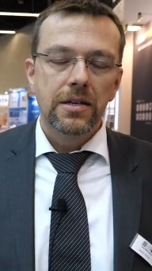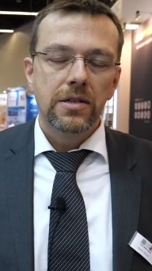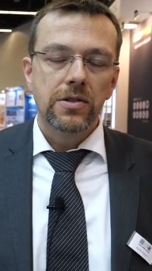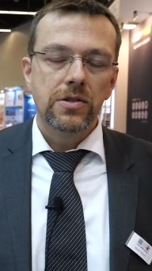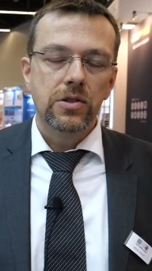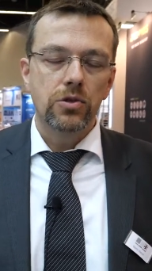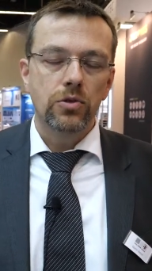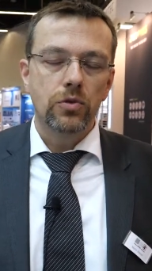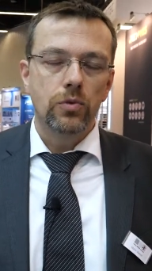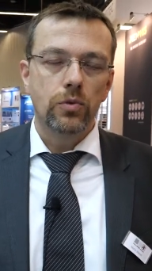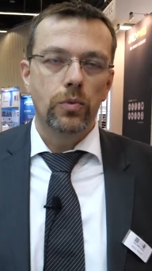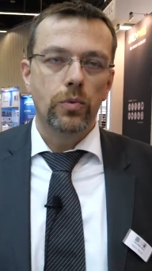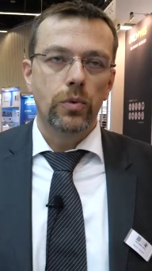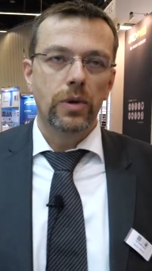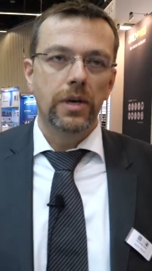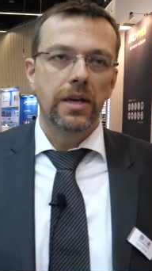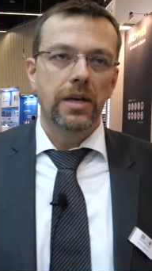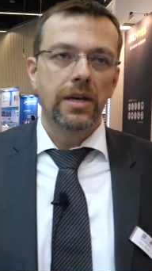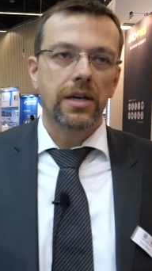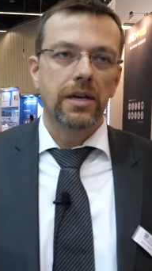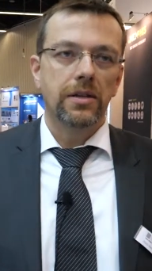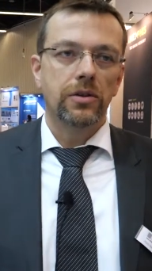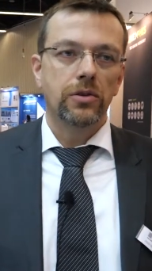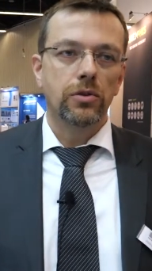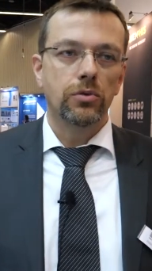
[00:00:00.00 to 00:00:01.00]
So
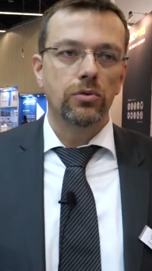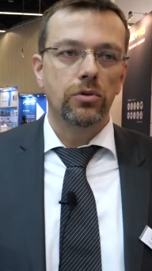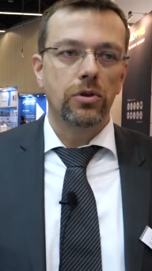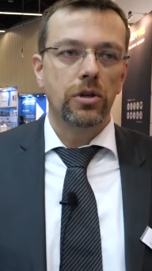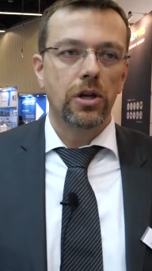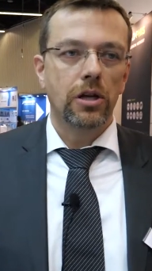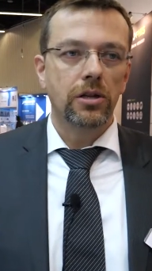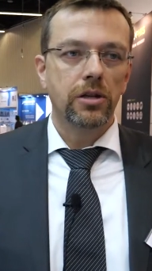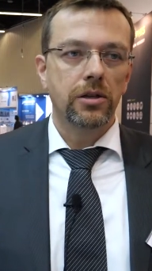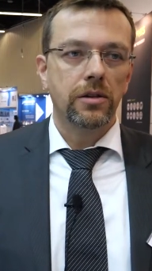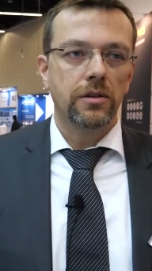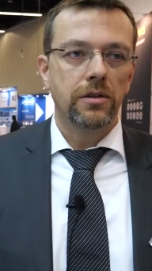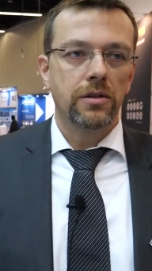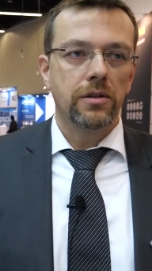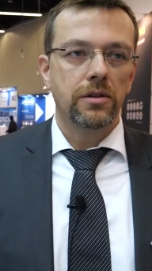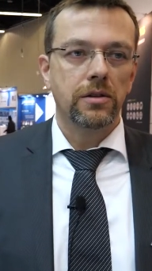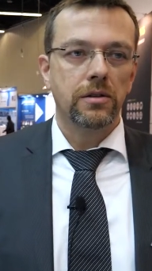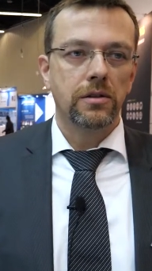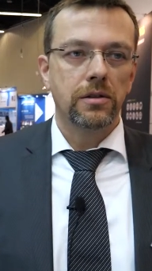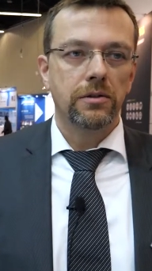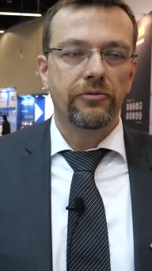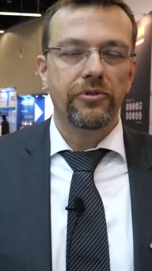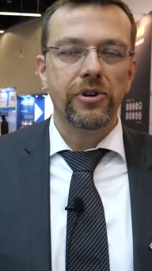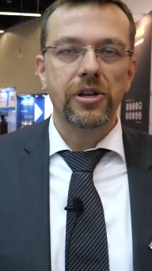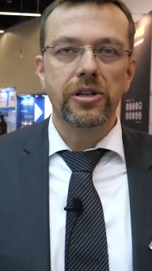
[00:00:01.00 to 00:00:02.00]
we do a lot
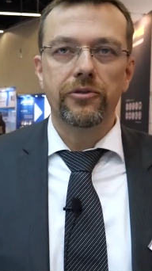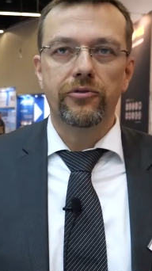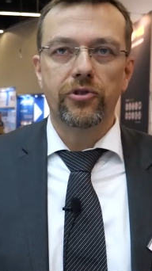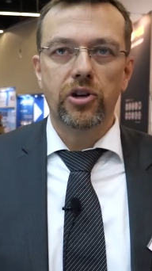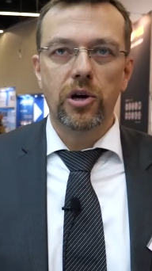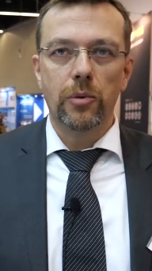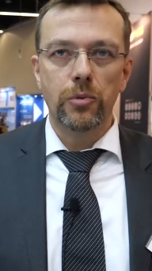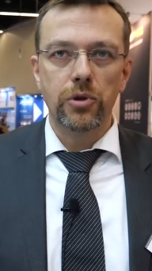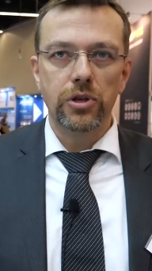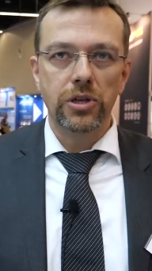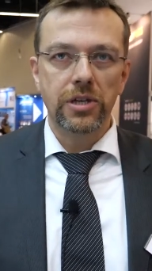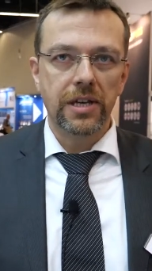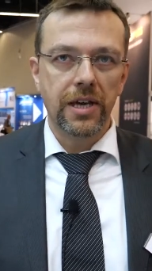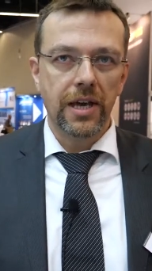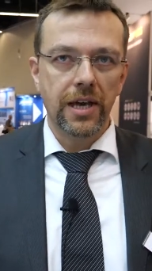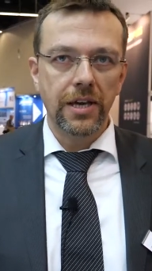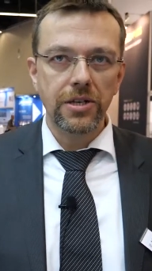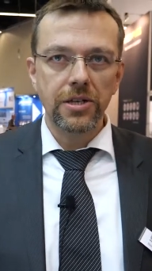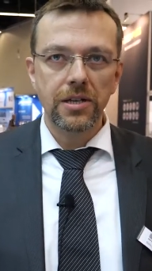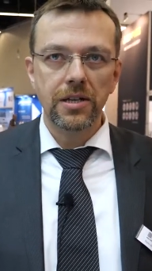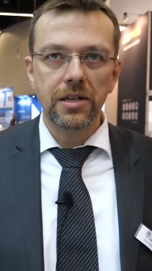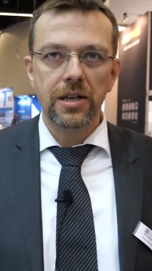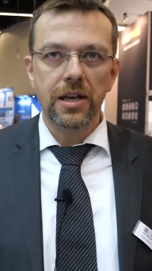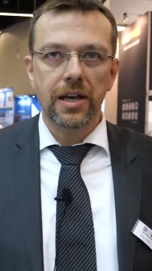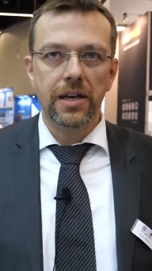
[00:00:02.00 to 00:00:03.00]
in the field of
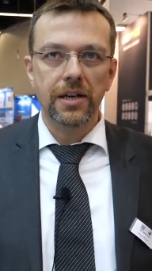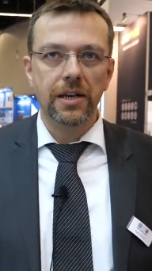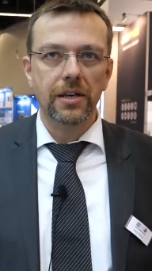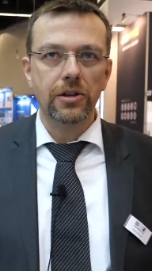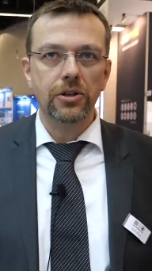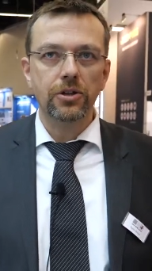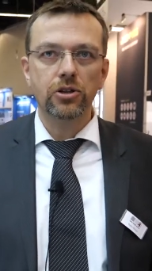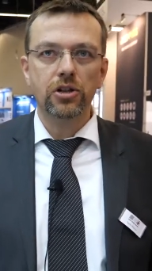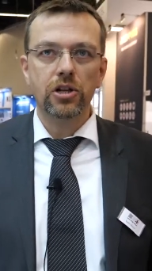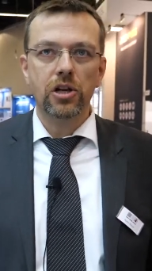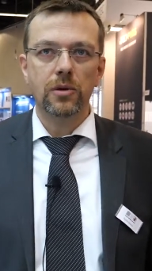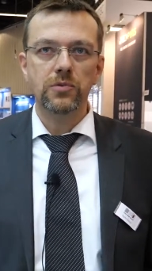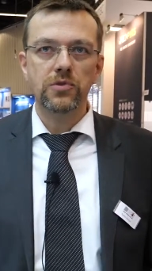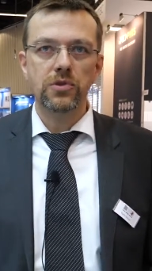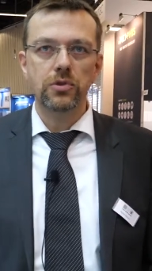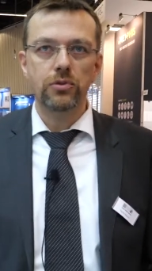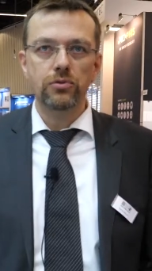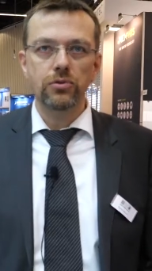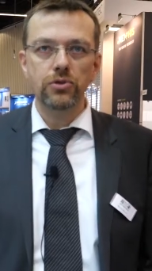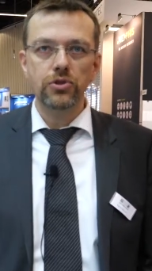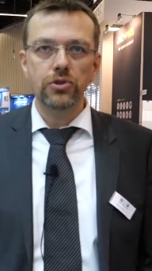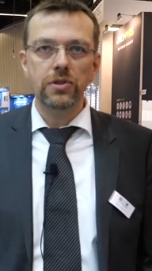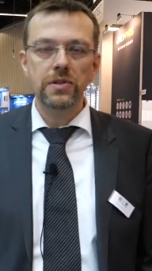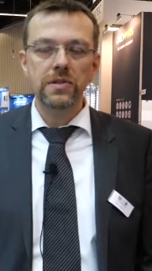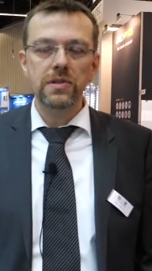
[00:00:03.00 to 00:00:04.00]
communication, like intercom
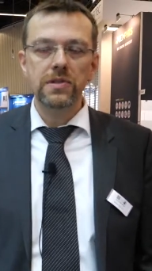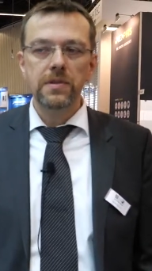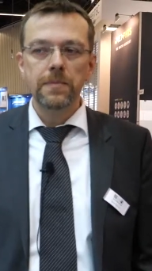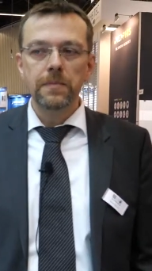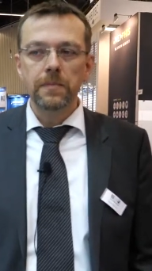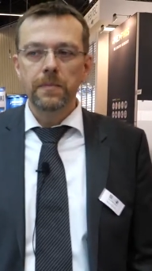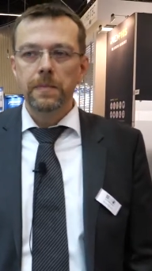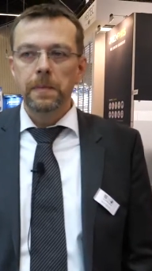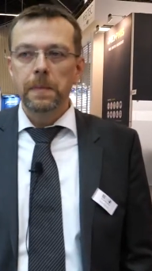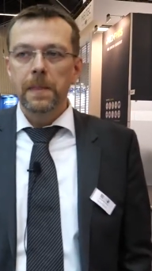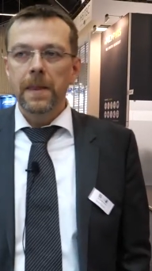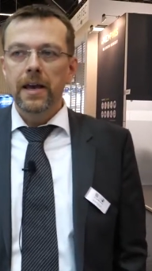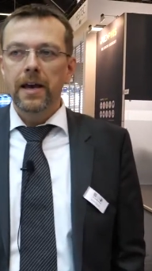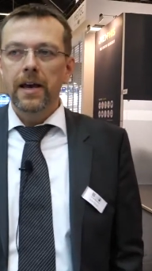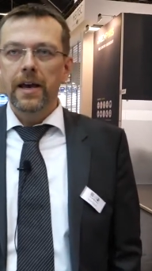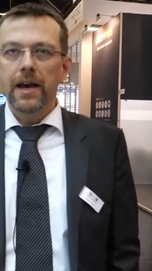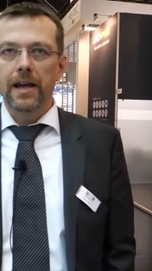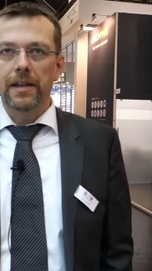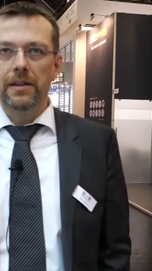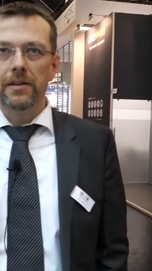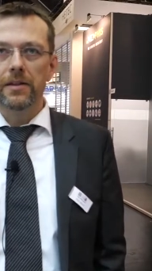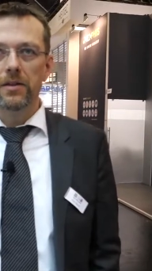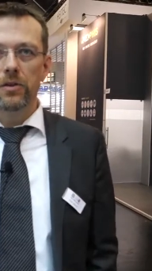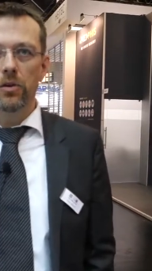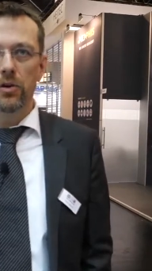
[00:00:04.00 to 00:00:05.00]
solutions,
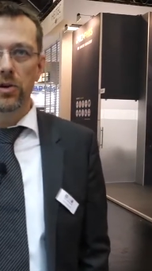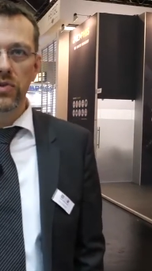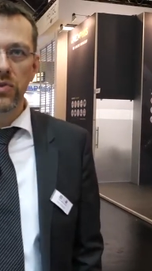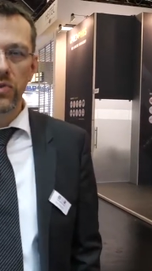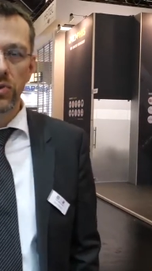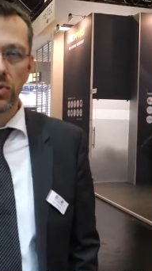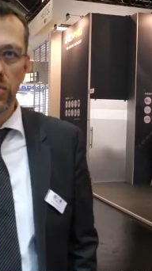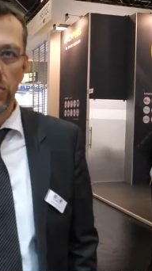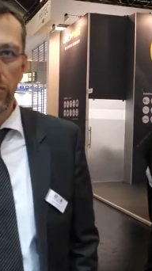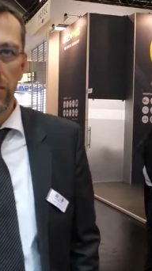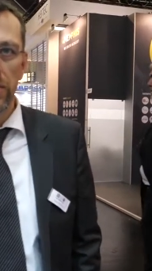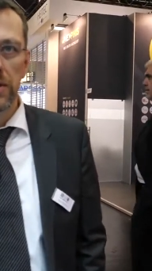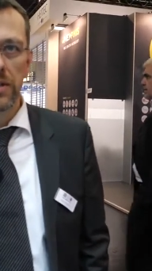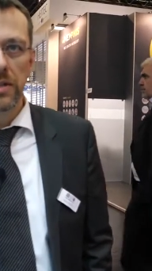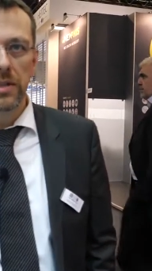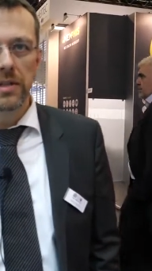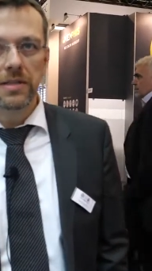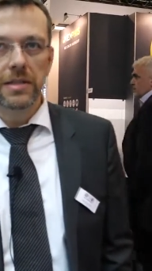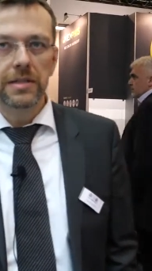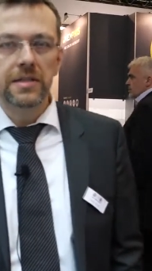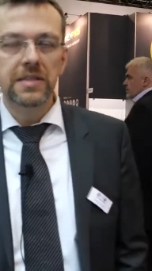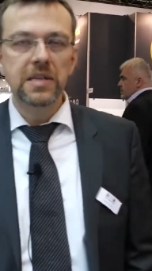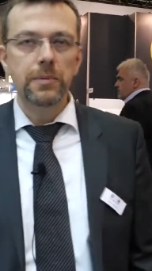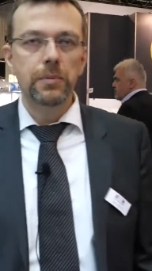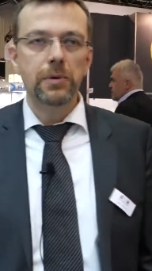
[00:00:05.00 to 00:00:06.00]
and also
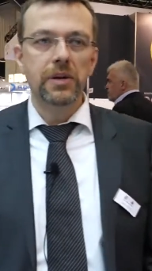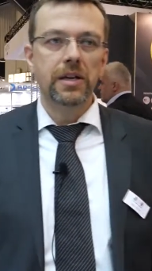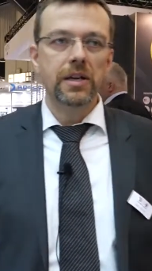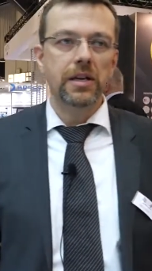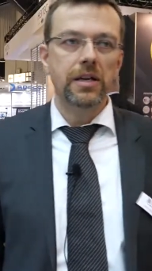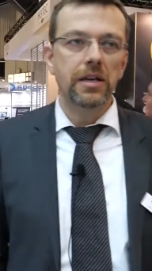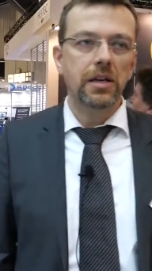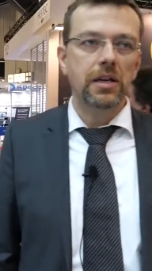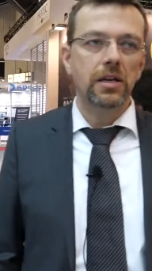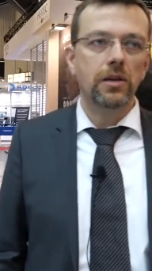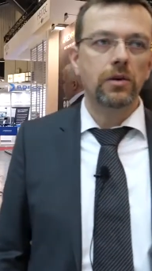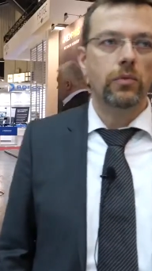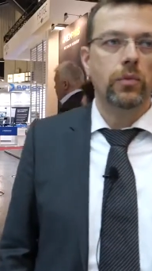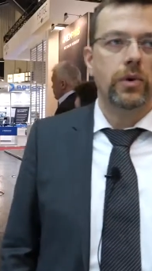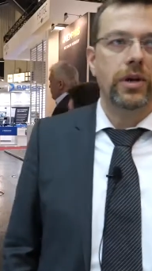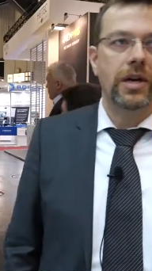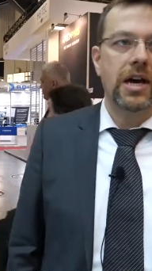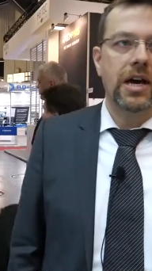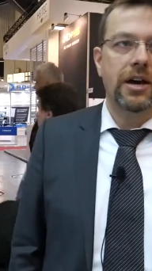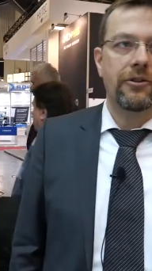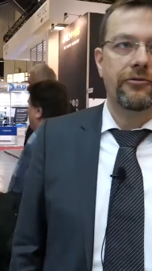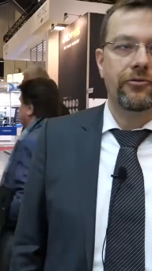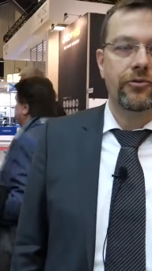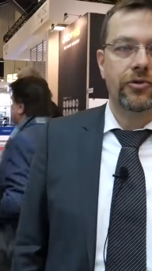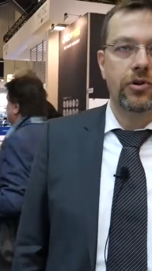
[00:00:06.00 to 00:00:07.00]
since the beginning we
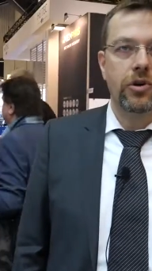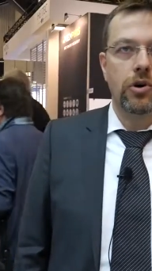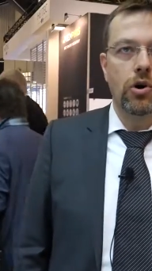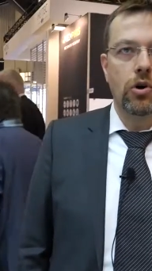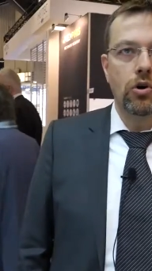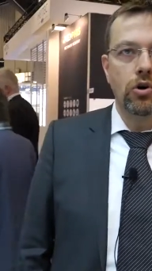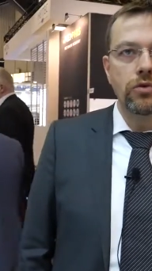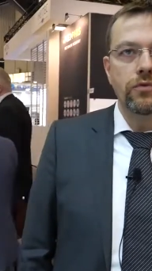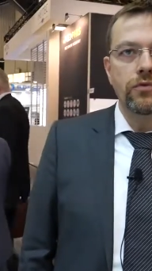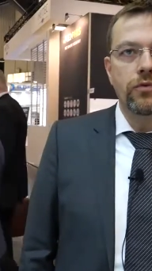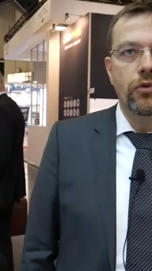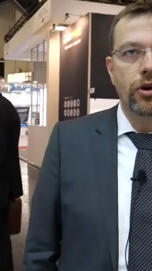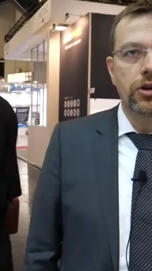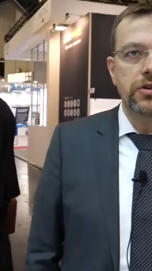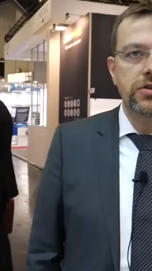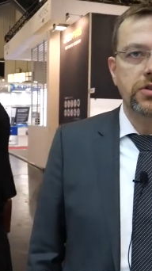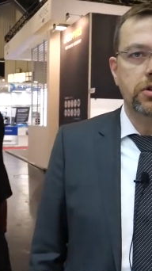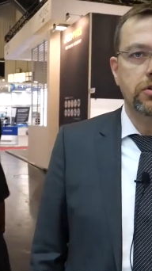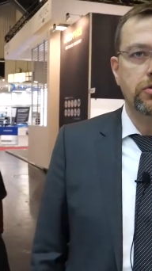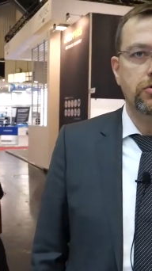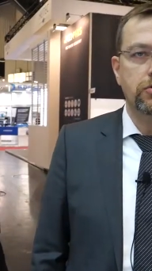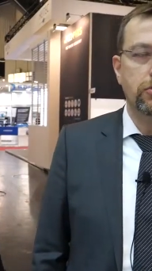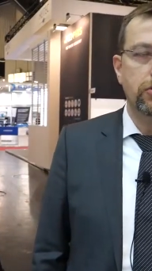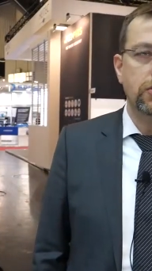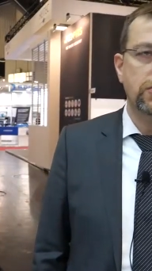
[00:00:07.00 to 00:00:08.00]
have own voice
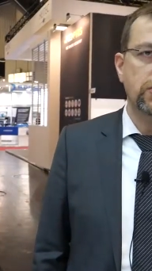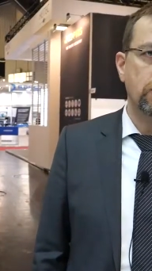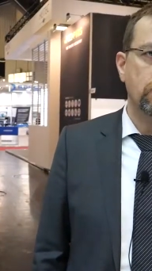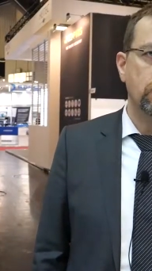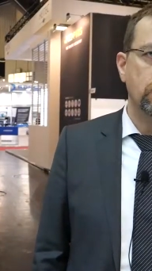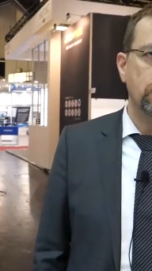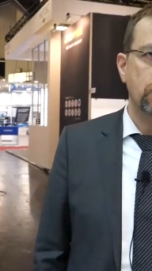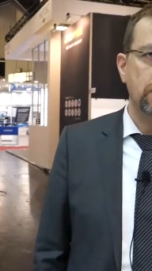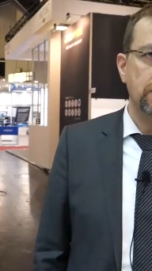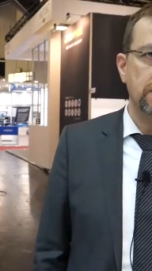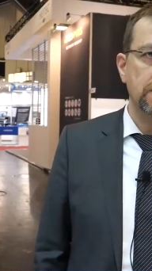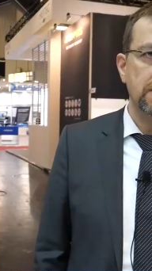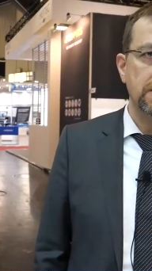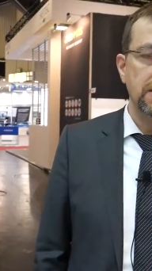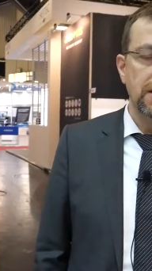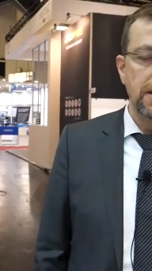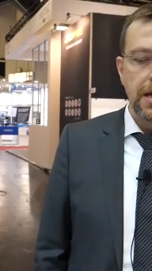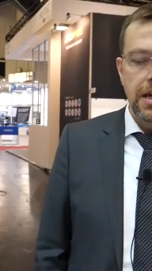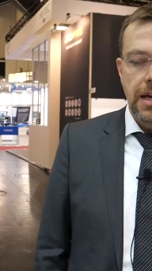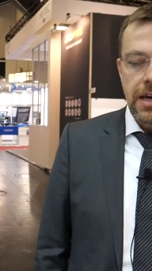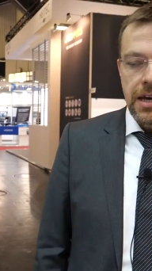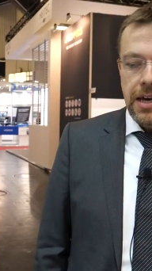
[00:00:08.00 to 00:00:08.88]
control solutions.